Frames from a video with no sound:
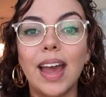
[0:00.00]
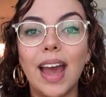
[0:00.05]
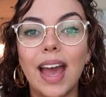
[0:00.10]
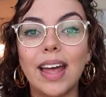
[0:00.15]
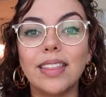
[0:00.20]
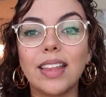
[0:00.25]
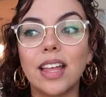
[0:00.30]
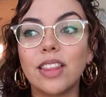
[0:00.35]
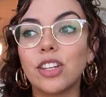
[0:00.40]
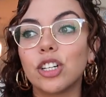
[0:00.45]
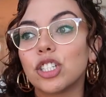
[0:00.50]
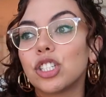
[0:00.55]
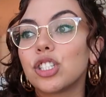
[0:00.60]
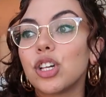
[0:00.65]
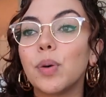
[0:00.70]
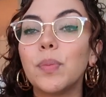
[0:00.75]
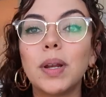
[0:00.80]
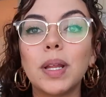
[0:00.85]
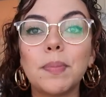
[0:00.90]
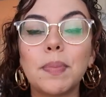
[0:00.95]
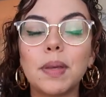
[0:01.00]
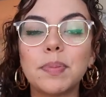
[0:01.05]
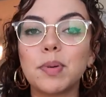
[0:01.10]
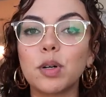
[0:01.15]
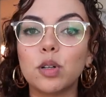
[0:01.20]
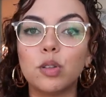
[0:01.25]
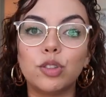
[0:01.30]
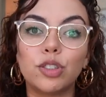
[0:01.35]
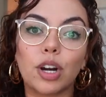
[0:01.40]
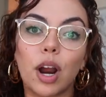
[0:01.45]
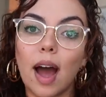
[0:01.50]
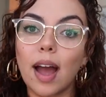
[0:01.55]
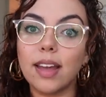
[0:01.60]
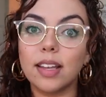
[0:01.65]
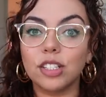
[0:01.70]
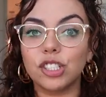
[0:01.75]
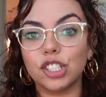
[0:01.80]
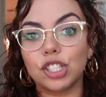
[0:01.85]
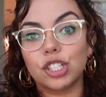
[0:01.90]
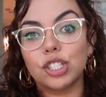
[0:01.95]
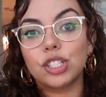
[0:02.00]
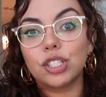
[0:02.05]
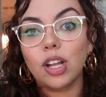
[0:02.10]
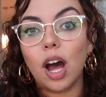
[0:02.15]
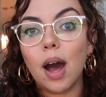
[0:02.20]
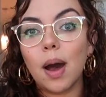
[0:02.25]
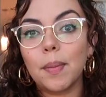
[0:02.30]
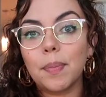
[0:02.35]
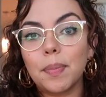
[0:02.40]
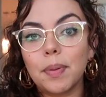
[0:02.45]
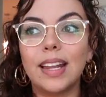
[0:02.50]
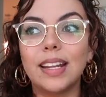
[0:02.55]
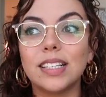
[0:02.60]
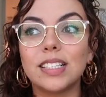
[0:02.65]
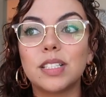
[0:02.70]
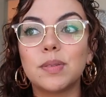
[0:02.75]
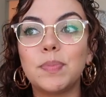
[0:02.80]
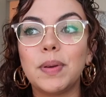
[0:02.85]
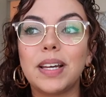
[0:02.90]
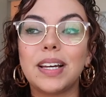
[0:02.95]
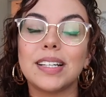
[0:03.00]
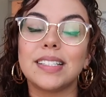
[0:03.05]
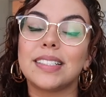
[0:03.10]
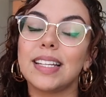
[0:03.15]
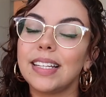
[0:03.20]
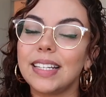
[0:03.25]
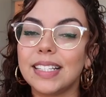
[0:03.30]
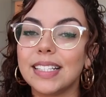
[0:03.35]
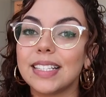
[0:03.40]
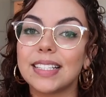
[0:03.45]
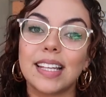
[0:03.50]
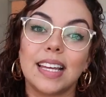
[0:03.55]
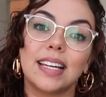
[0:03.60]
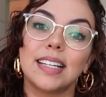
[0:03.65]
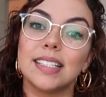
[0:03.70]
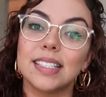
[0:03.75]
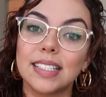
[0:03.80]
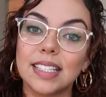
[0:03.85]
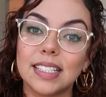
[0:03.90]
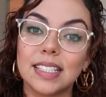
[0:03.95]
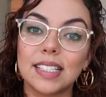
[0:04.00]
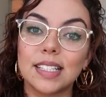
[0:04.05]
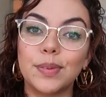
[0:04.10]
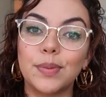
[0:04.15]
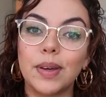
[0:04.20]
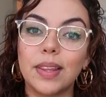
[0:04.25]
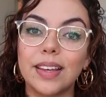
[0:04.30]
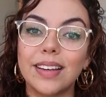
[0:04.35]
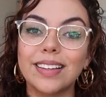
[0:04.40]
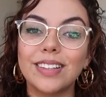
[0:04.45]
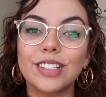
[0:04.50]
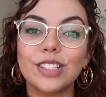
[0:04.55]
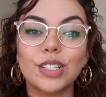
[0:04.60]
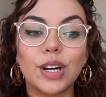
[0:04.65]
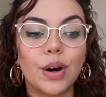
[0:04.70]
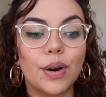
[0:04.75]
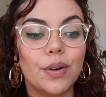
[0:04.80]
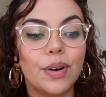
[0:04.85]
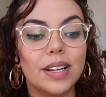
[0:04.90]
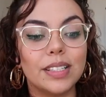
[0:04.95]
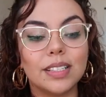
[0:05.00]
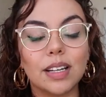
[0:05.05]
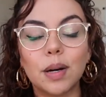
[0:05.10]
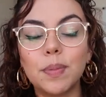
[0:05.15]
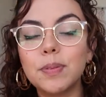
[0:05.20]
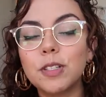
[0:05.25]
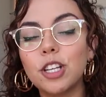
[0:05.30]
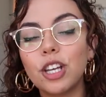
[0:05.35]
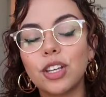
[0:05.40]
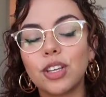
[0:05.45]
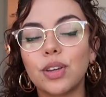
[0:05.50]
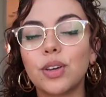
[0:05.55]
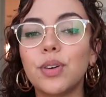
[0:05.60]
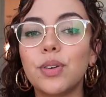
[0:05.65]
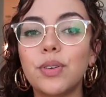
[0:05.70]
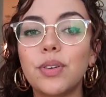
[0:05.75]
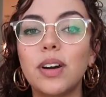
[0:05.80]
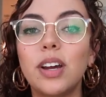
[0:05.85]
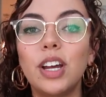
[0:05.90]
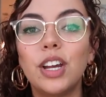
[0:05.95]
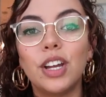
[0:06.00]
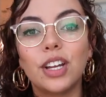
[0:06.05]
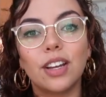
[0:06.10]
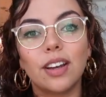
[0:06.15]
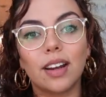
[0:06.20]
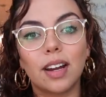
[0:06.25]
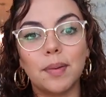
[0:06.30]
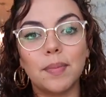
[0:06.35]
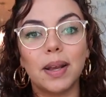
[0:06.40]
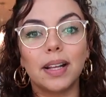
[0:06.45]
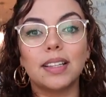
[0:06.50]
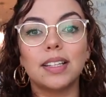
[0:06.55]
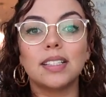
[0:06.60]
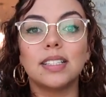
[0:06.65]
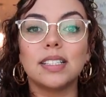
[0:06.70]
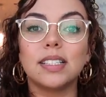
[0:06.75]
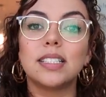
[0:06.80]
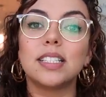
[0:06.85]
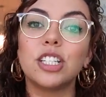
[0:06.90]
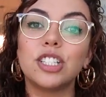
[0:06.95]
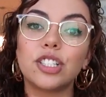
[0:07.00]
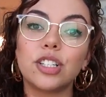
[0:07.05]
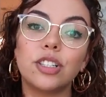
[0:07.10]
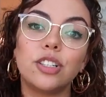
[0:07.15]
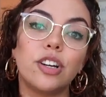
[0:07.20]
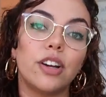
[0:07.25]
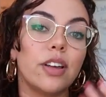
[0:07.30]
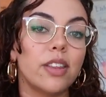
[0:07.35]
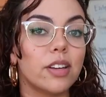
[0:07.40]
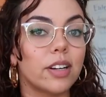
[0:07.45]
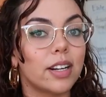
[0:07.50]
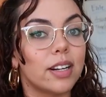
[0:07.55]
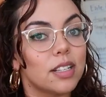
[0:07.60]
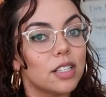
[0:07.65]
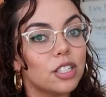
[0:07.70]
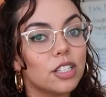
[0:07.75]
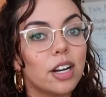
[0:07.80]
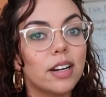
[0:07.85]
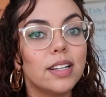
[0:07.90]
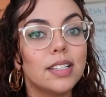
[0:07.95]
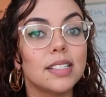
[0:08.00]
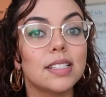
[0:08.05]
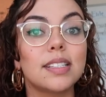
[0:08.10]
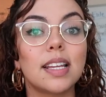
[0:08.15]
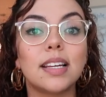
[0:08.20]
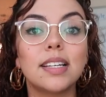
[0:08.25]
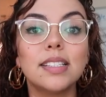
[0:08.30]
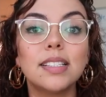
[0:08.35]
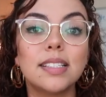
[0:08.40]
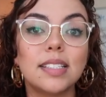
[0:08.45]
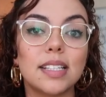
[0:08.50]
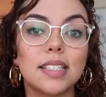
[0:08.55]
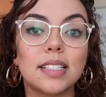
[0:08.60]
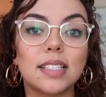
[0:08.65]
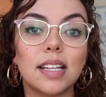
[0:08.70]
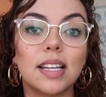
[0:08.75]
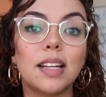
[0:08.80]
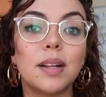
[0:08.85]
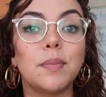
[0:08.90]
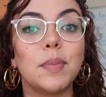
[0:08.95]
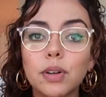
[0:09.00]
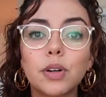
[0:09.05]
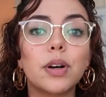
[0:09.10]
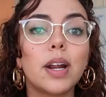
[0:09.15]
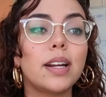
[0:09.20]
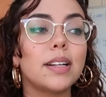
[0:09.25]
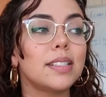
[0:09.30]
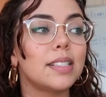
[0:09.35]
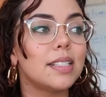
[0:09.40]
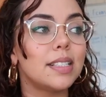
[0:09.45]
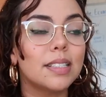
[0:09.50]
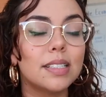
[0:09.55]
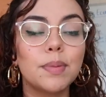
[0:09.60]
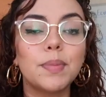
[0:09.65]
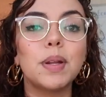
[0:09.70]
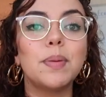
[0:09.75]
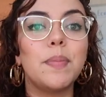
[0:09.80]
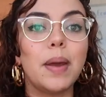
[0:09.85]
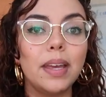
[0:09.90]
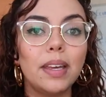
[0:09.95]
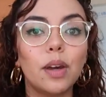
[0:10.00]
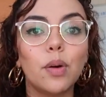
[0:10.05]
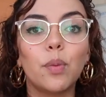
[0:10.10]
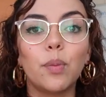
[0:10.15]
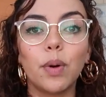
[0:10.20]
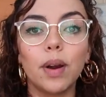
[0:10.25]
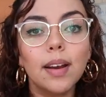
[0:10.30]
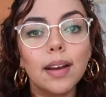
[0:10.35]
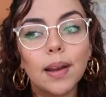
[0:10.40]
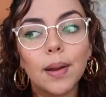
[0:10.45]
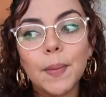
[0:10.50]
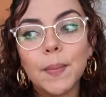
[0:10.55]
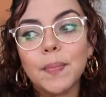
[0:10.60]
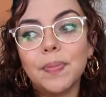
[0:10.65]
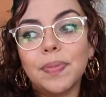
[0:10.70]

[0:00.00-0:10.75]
And then there's so many people who try and just stop, and it's because they didn't stay consistent with it. So it's up to you. You're gonna make the decision. You're either gonna start and stay consistent and create a system and make it work,